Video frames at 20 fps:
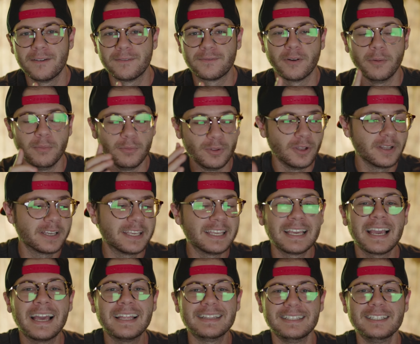from
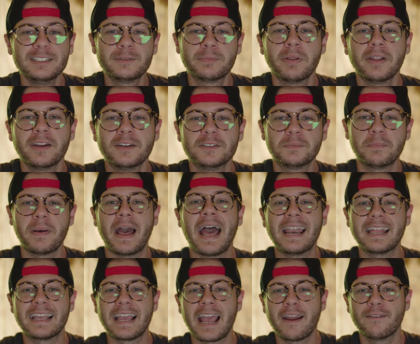looking at these players'
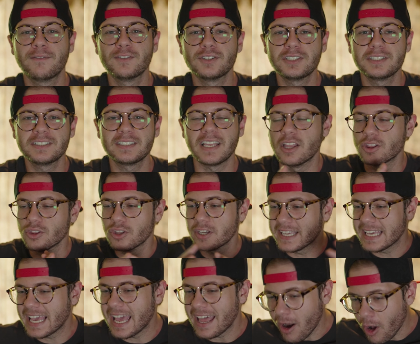batting averages and
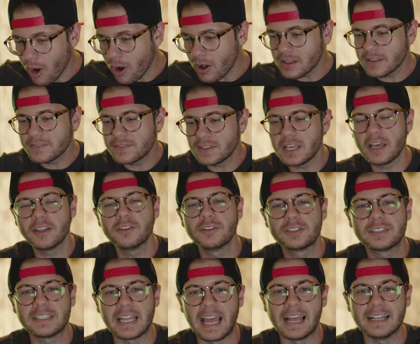looking at all of the other
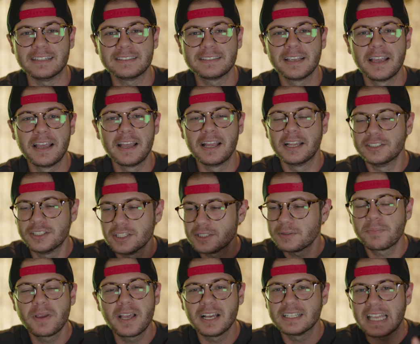stats
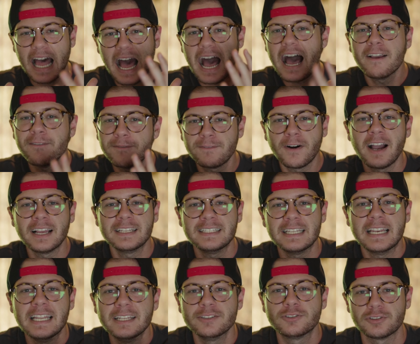just because I find
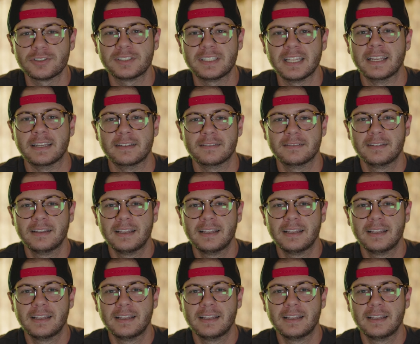it interesting.